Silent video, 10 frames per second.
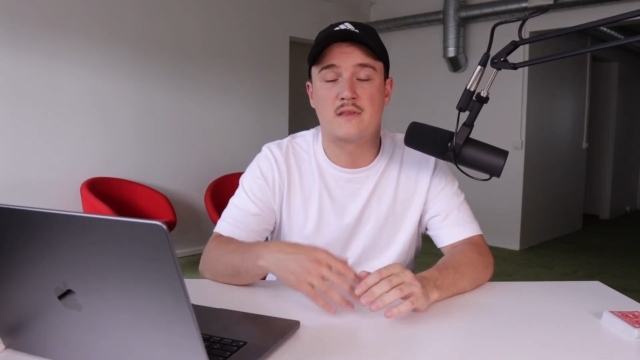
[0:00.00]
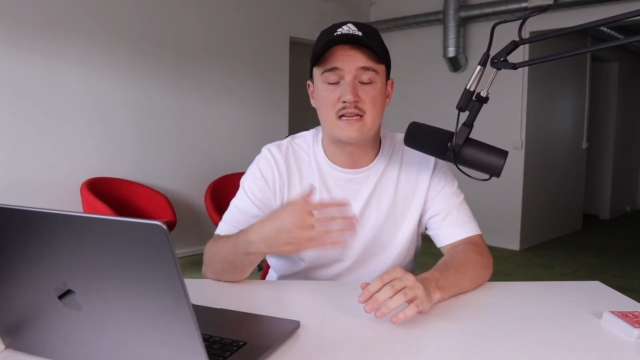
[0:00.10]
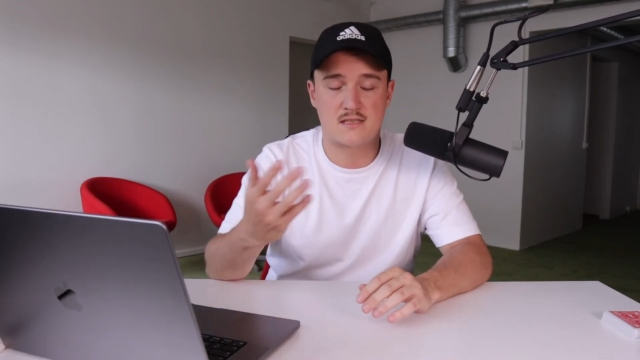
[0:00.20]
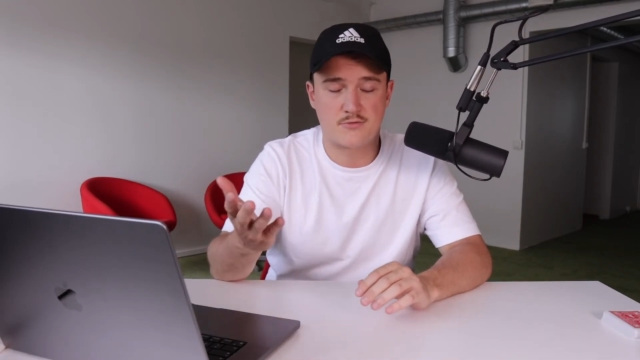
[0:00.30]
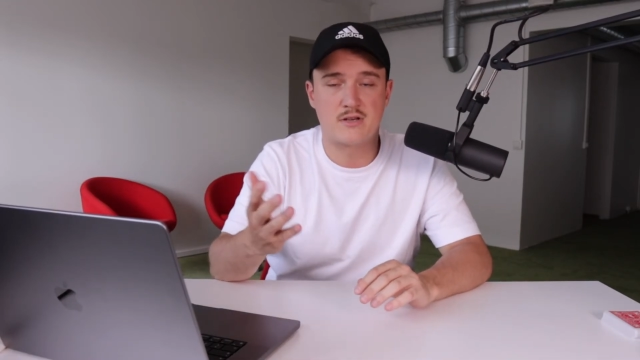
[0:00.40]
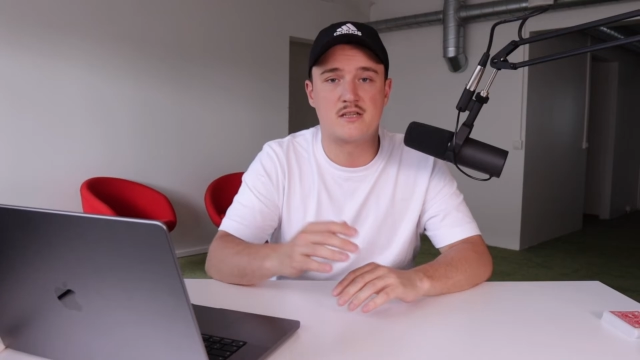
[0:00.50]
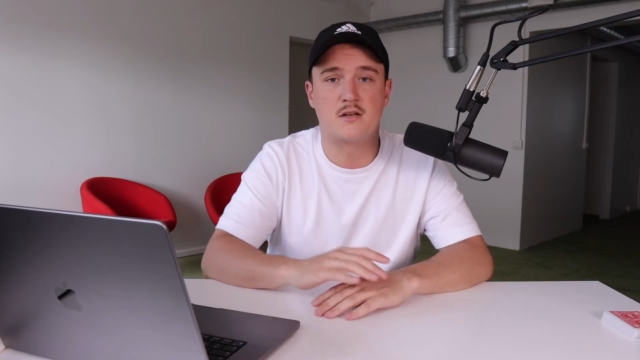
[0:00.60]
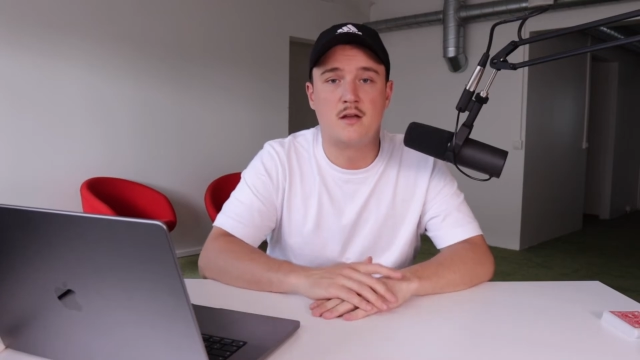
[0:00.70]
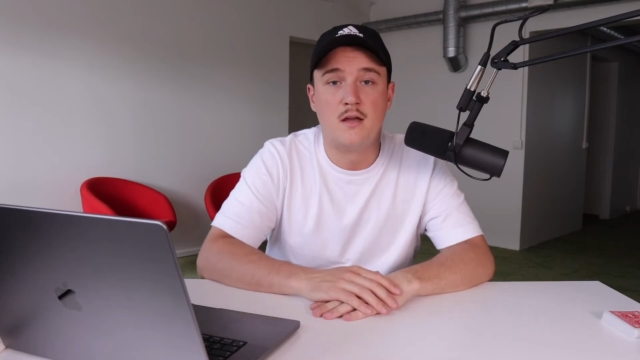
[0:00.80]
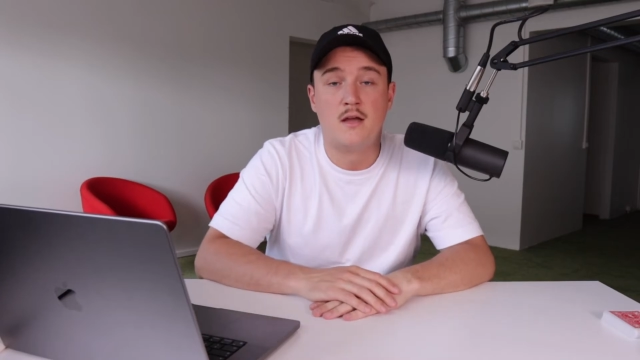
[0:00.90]
that's the
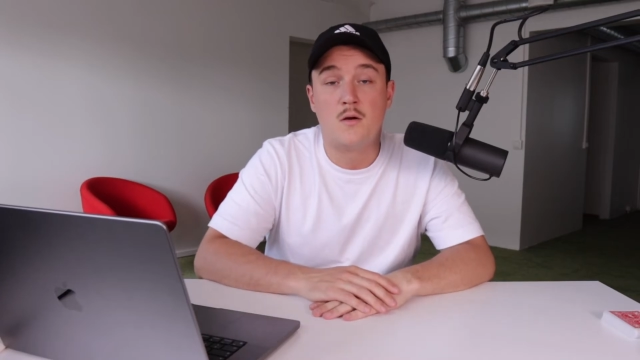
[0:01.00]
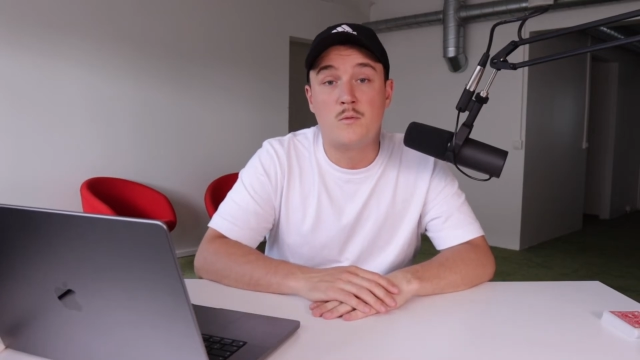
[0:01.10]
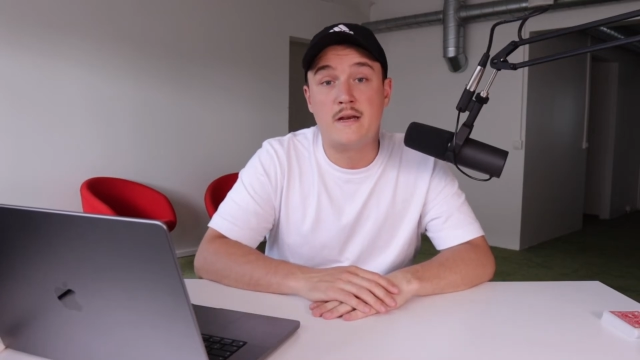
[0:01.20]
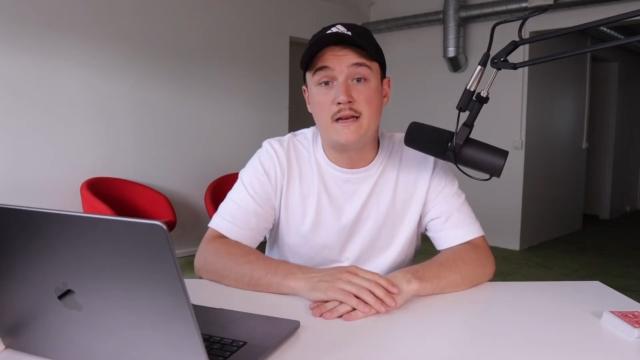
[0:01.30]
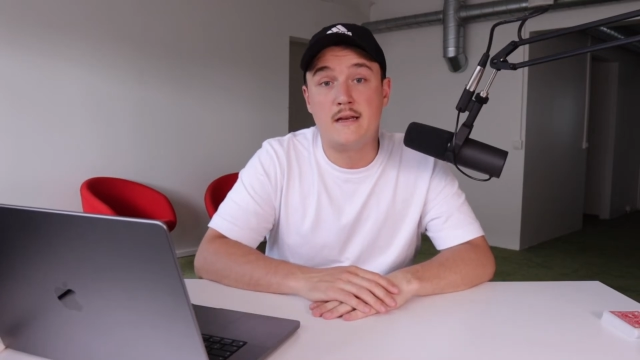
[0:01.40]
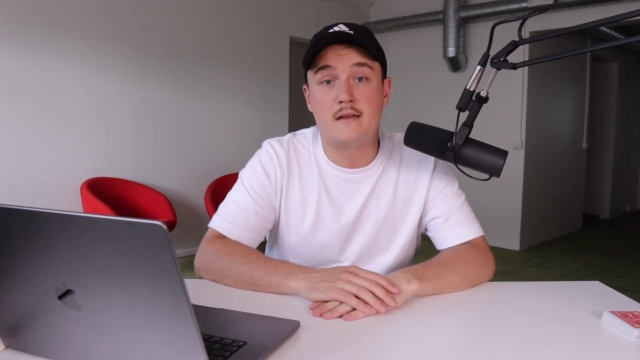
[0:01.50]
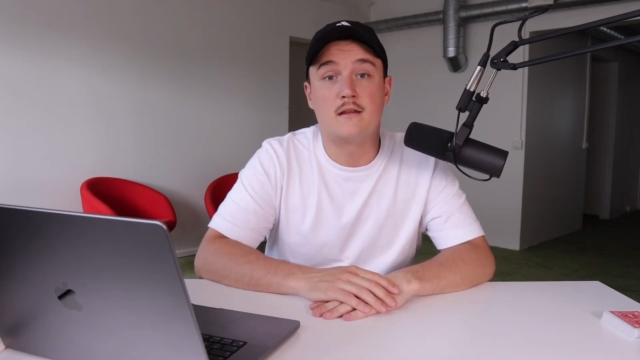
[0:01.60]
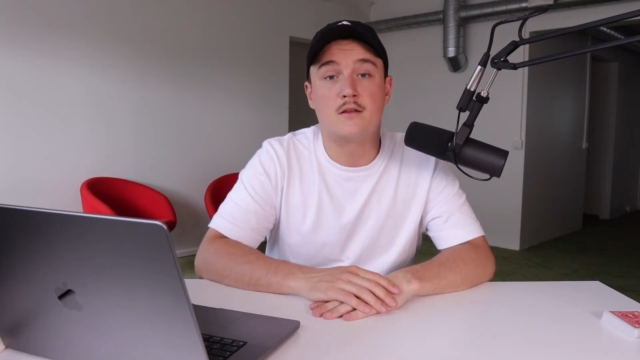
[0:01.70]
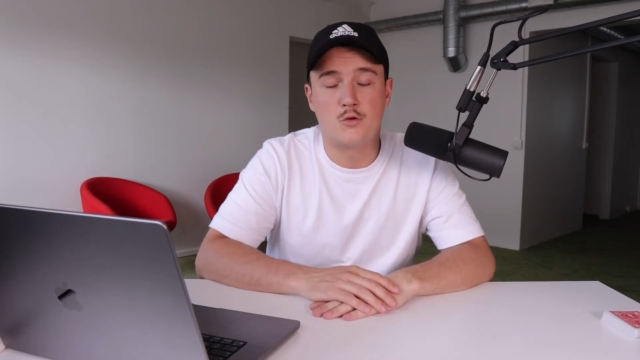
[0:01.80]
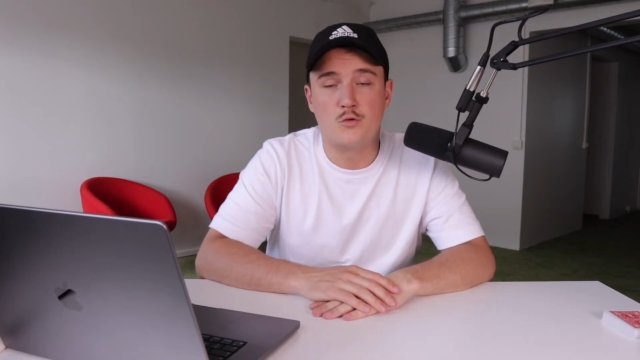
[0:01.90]
reason we need it
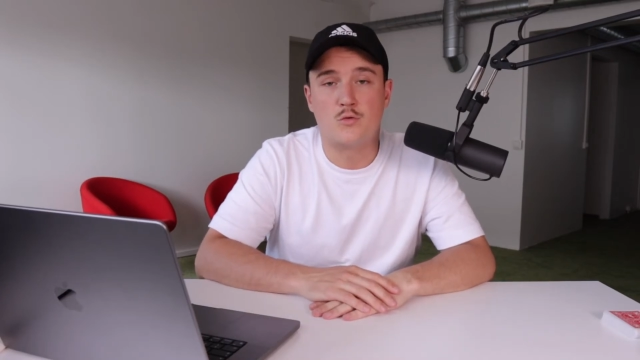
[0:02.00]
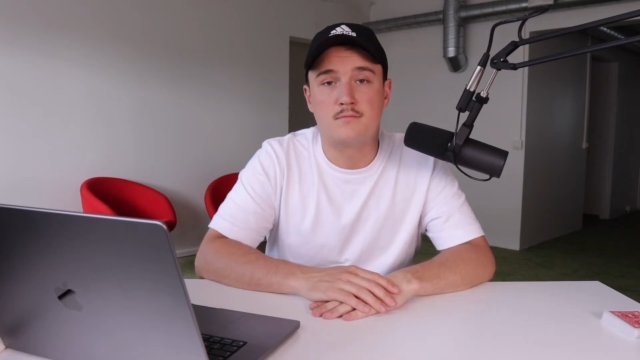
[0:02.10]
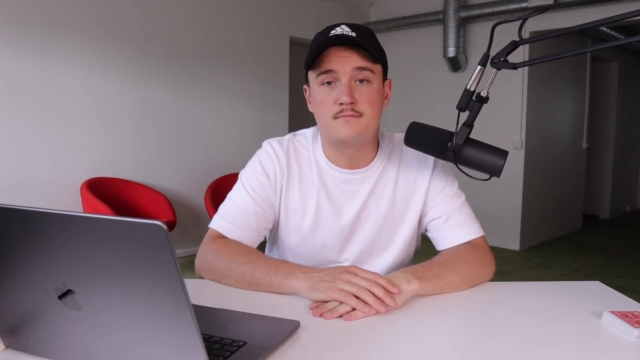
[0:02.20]
too